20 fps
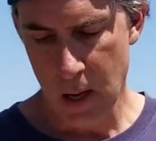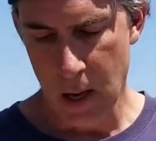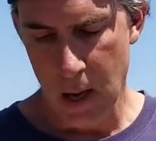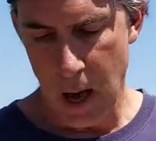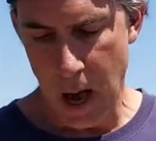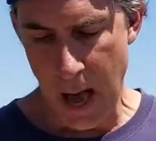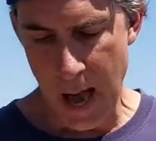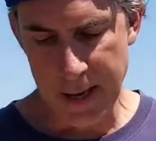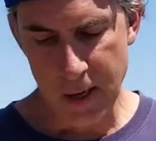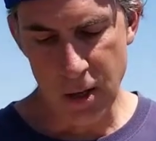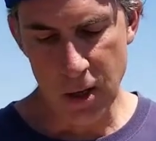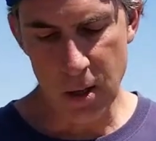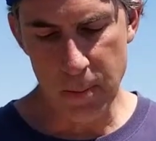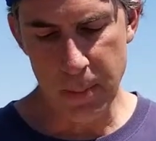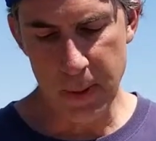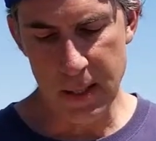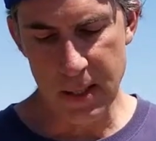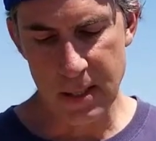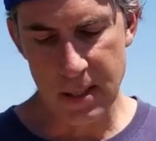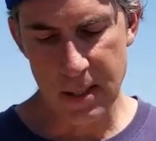I could
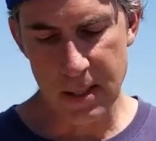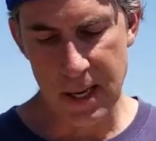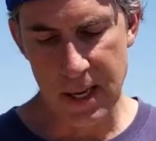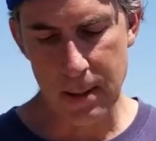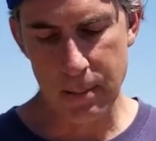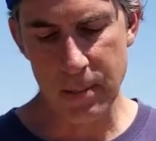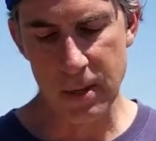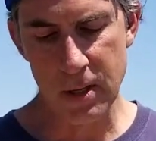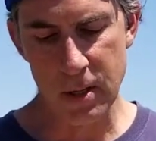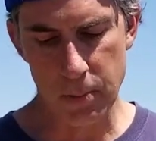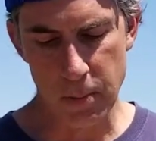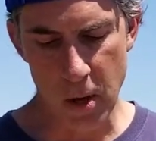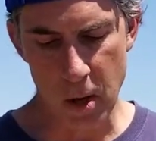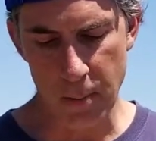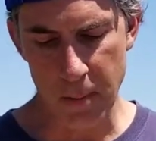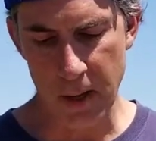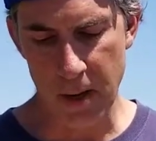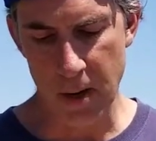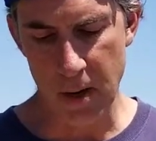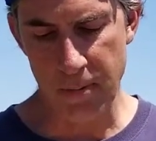but esteem this
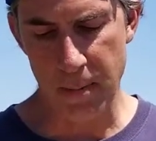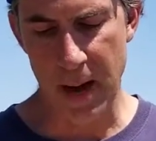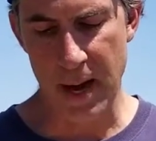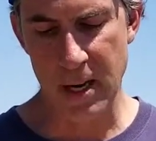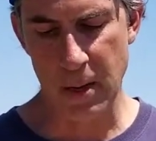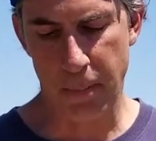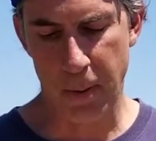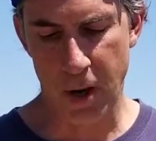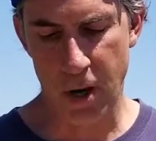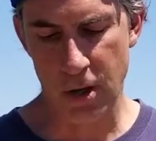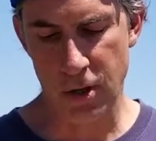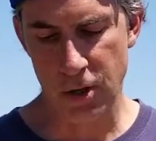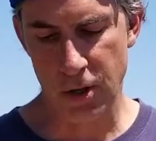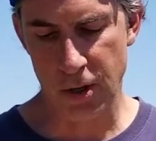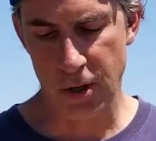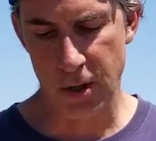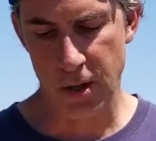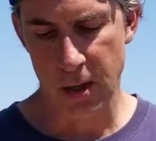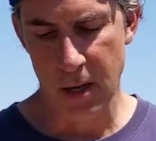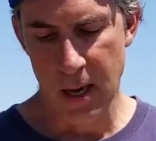moment of my
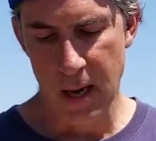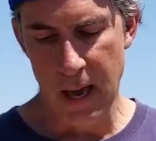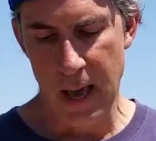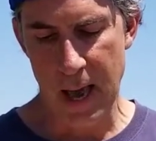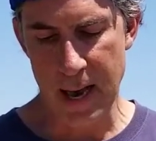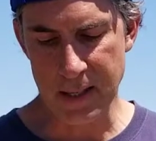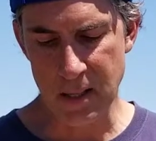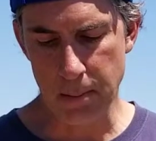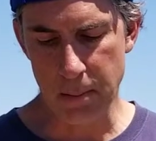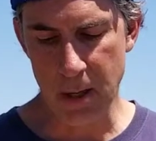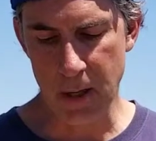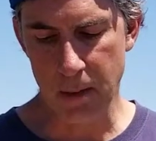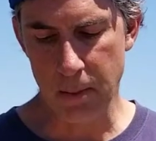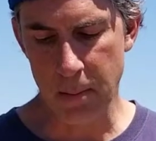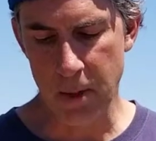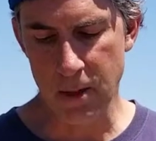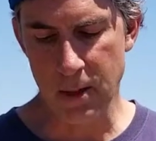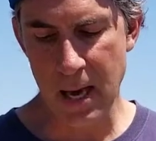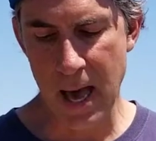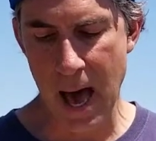departure as among the
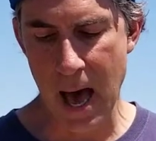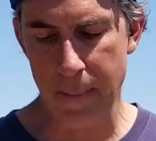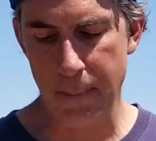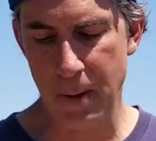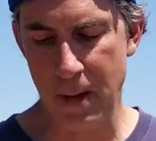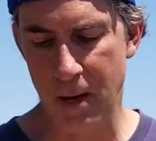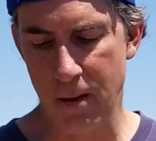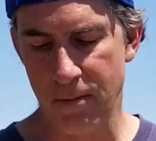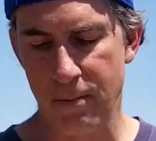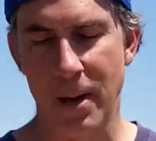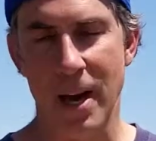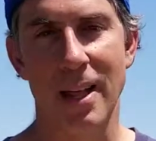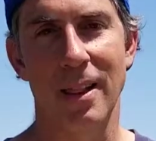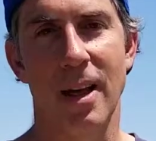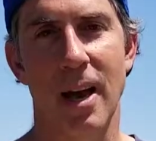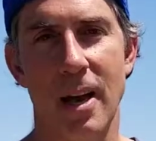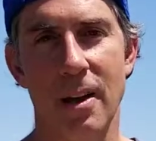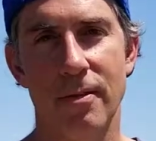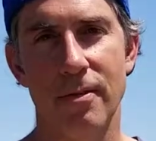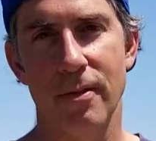most happy of my life."